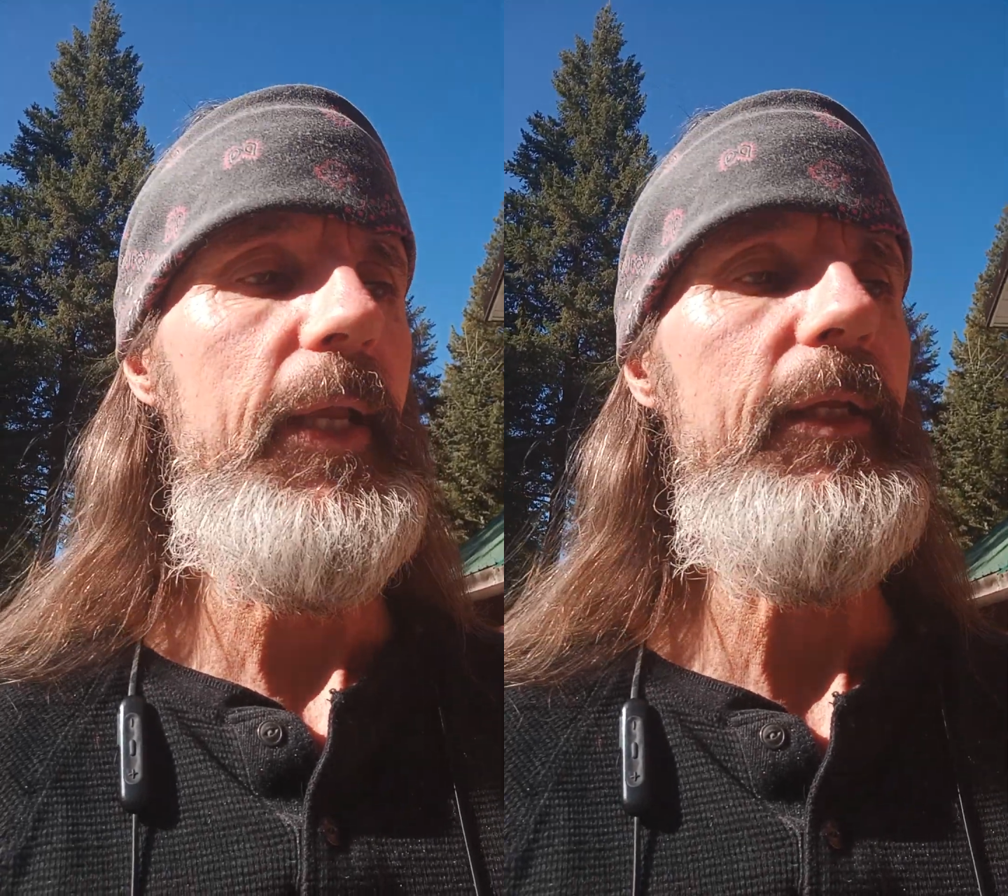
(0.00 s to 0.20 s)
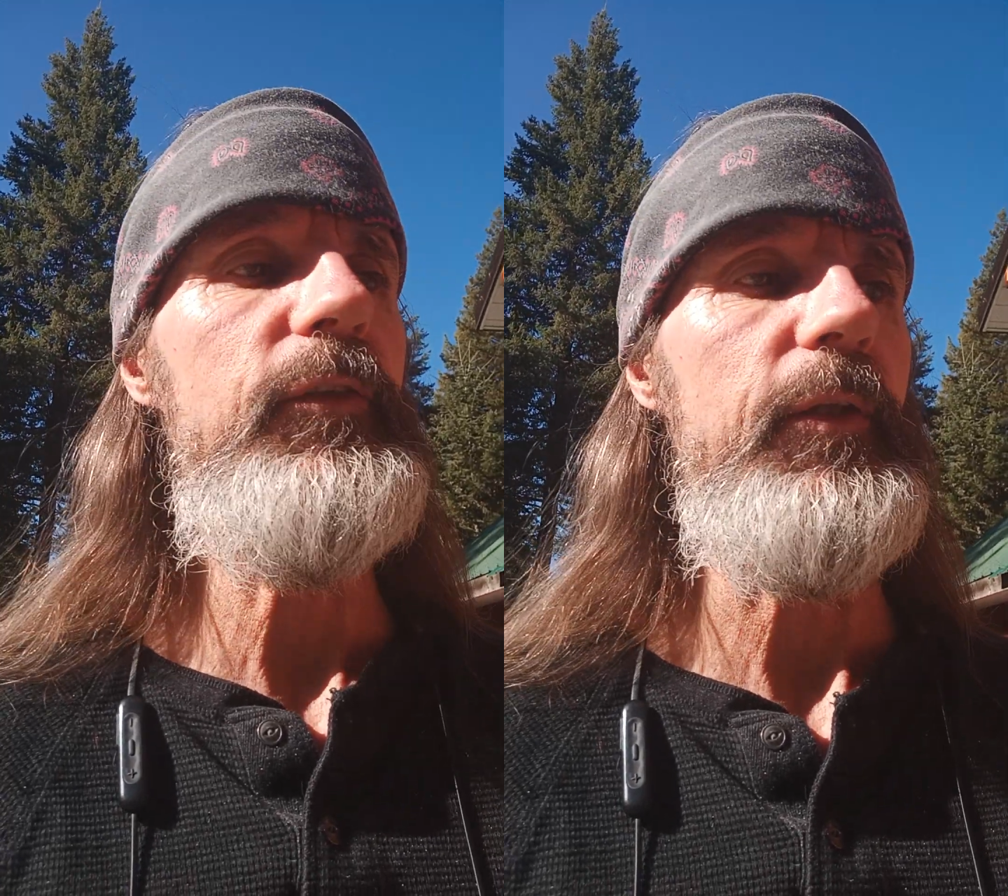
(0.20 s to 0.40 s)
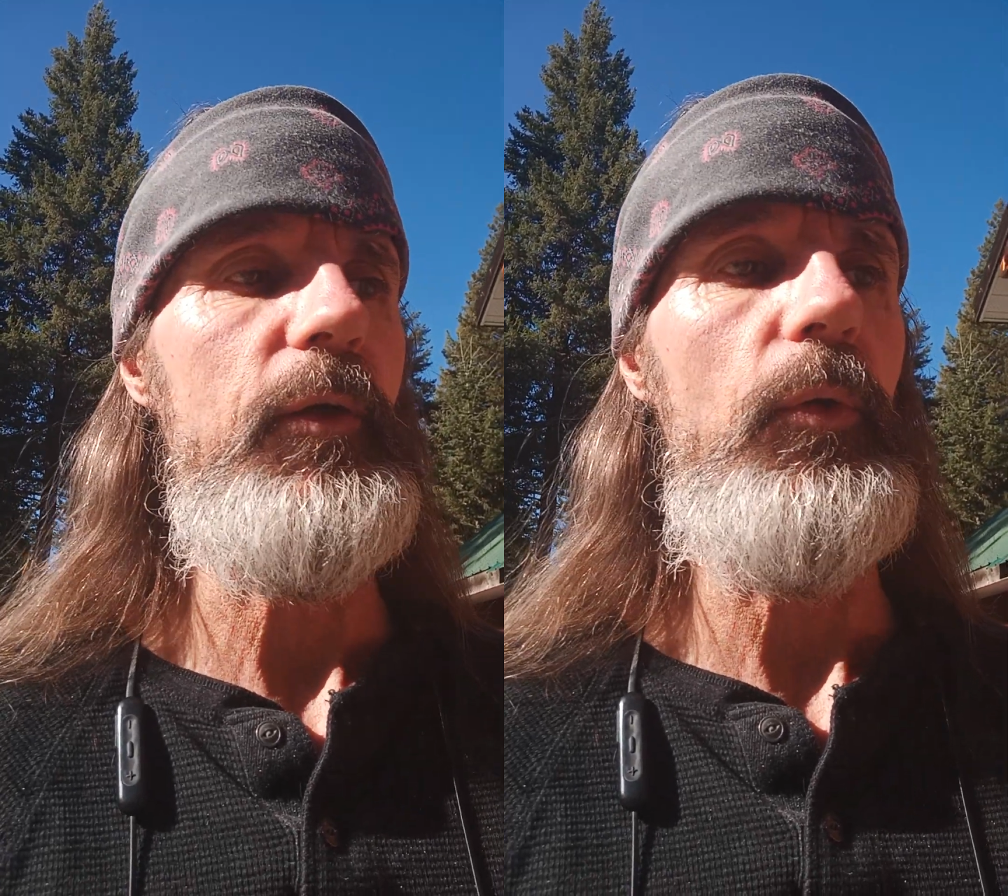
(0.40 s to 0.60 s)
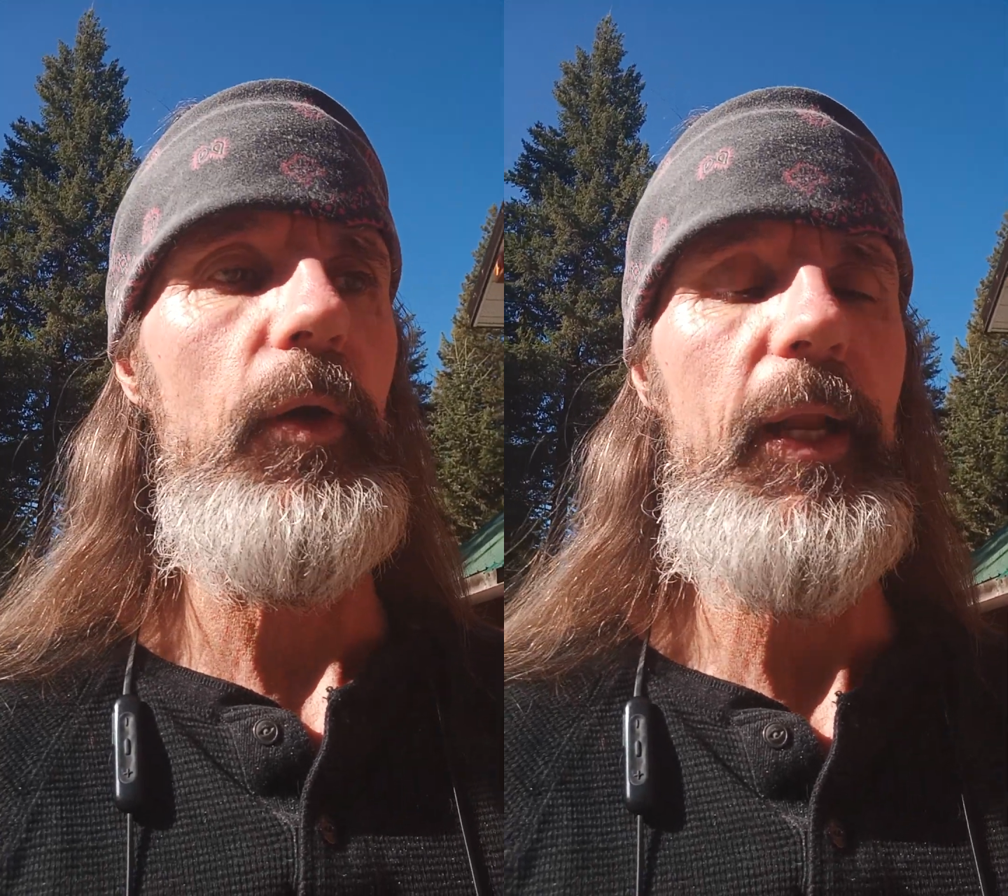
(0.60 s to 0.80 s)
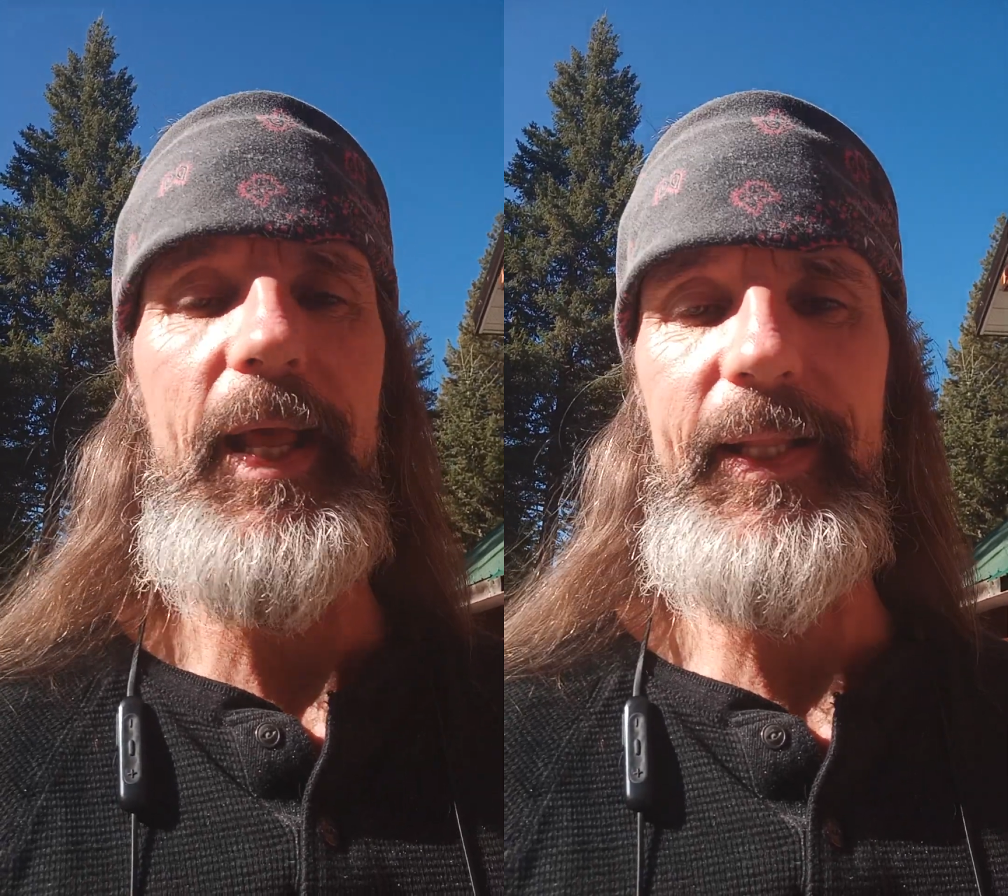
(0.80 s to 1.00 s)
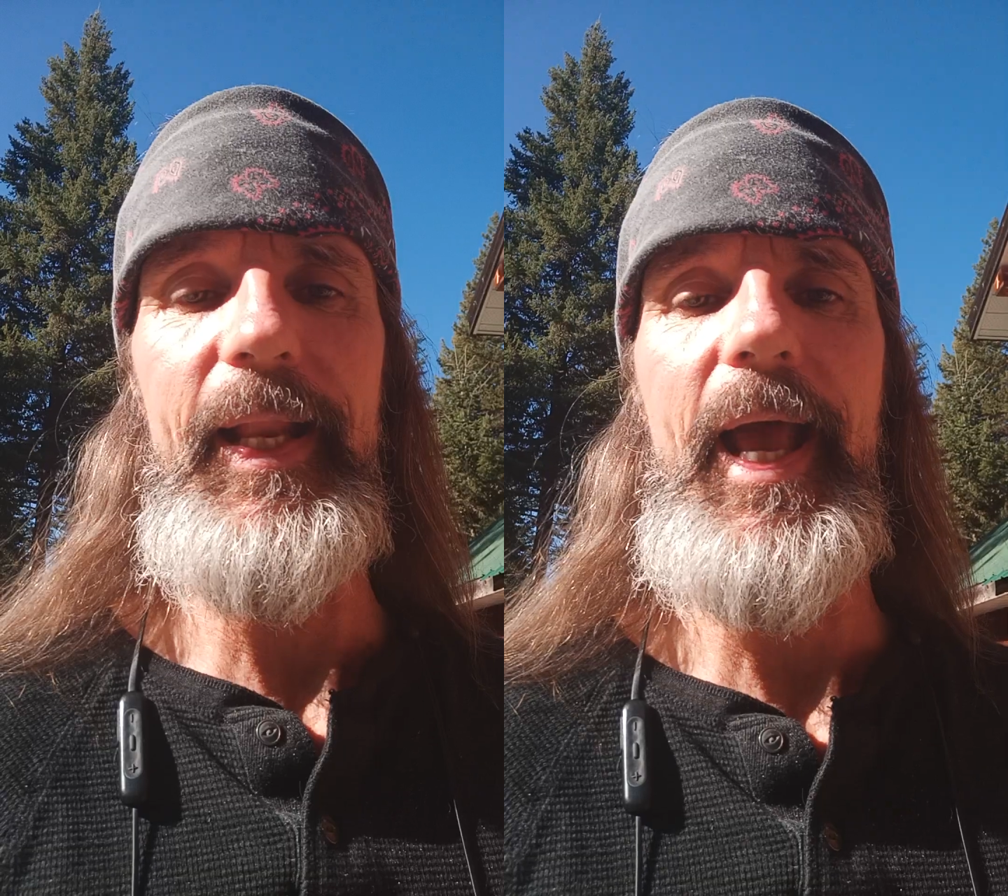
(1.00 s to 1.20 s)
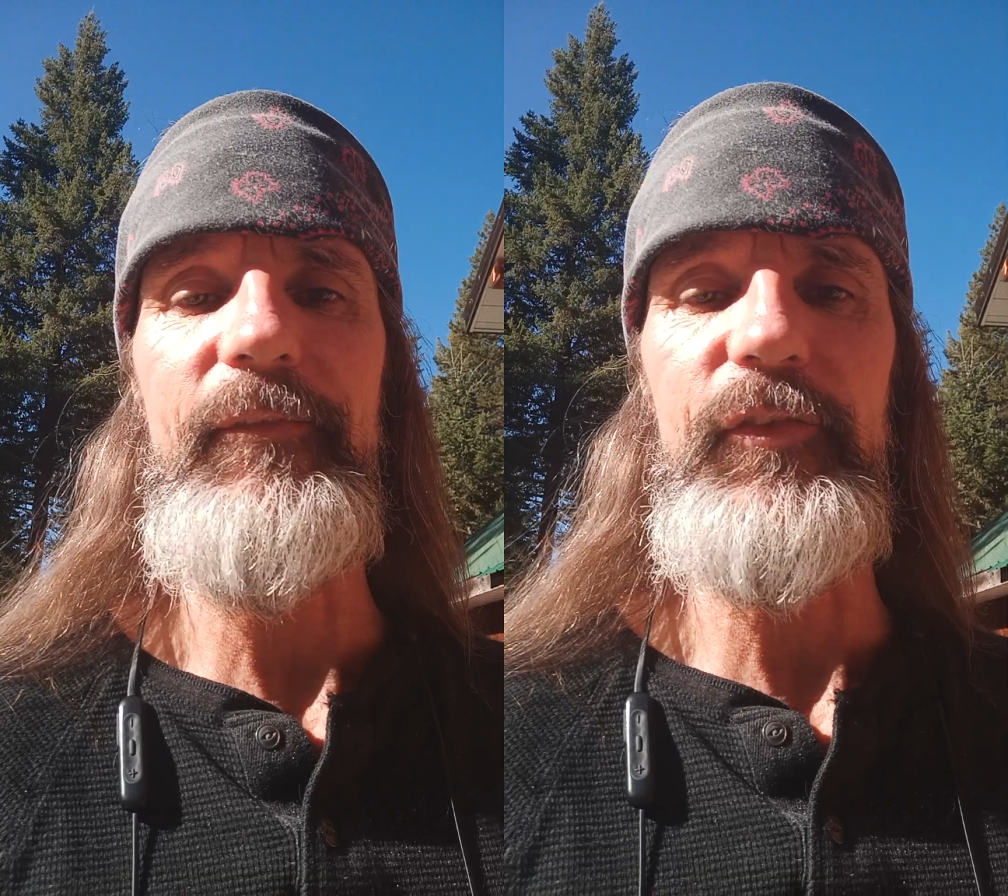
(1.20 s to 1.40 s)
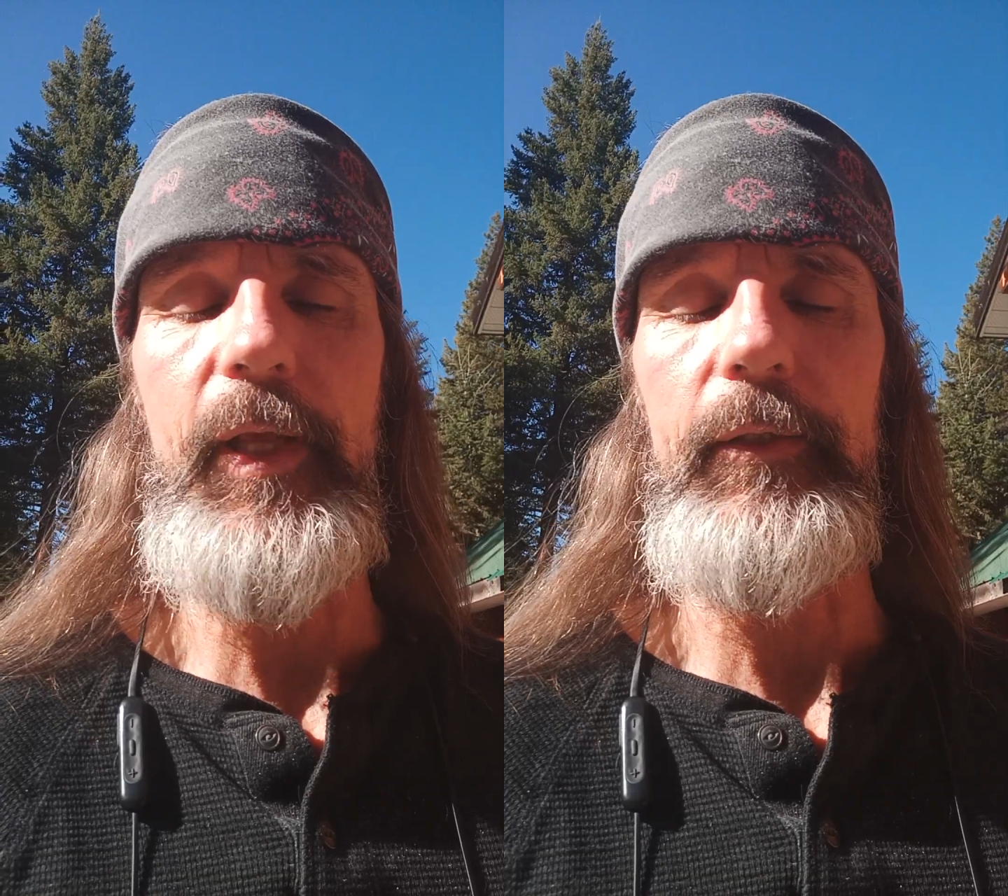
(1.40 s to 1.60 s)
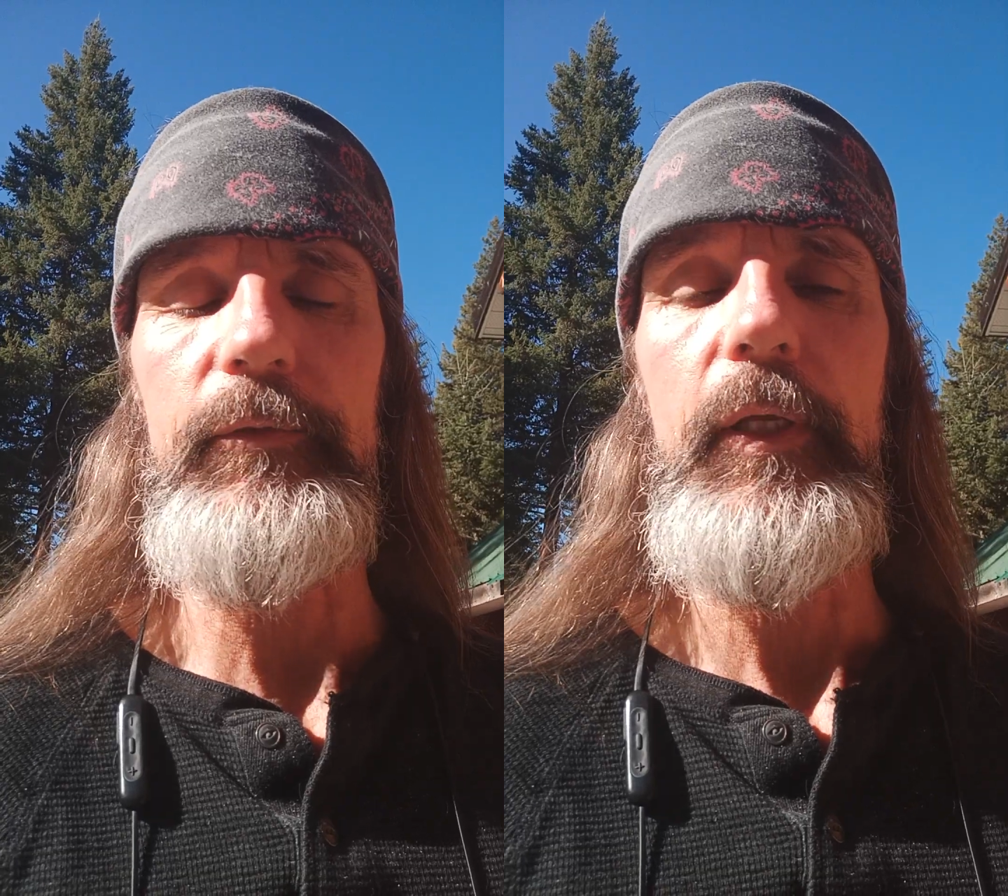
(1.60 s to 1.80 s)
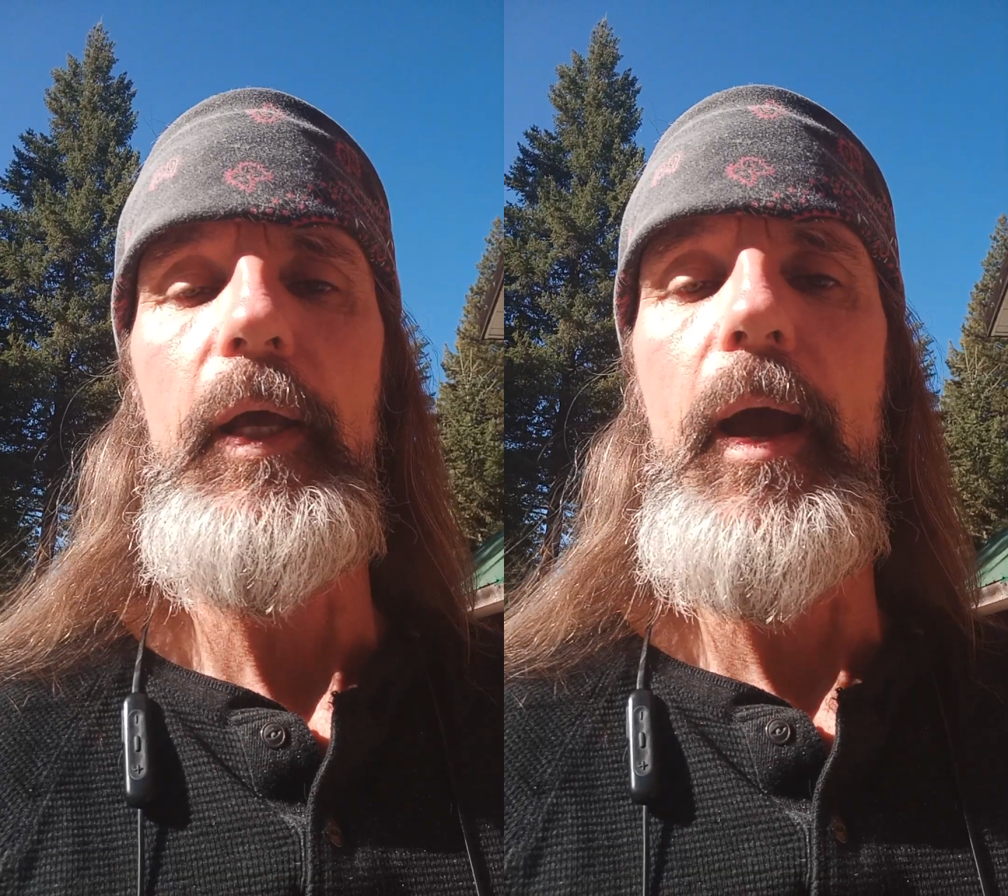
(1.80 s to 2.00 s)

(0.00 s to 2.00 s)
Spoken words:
into the court and then have settled,